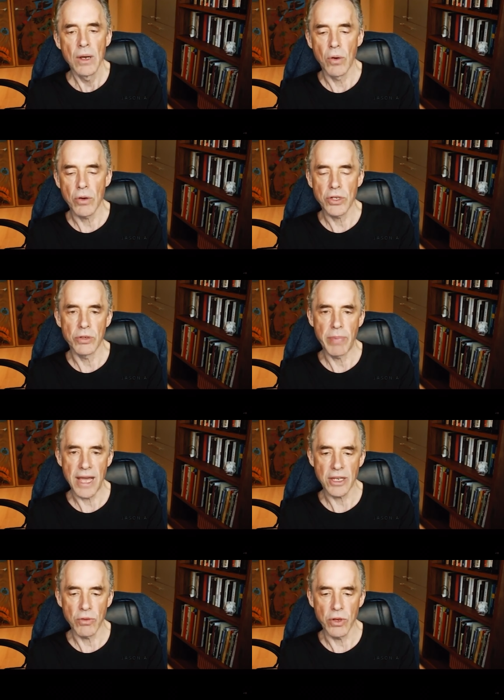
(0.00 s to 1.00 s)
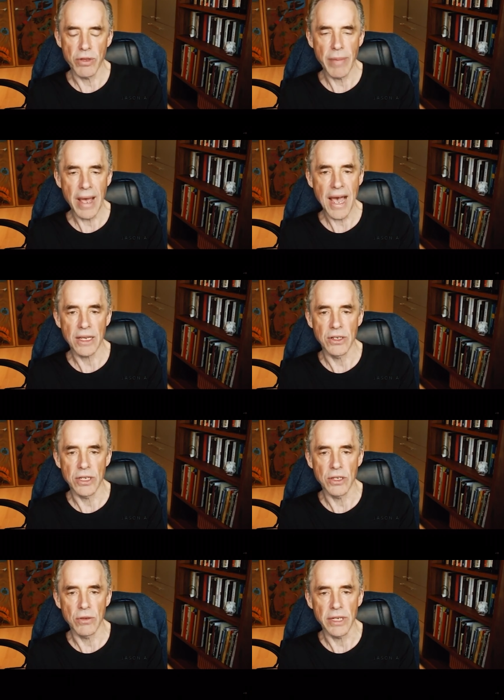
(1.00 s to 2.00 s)
or to pat you on the back
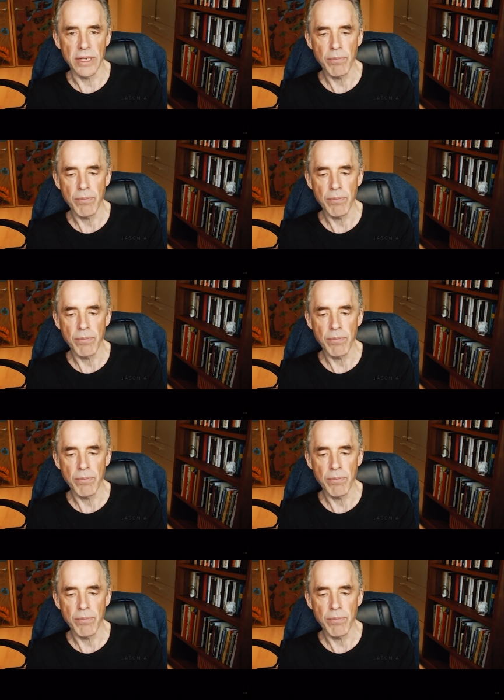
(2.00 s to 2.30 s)
continually,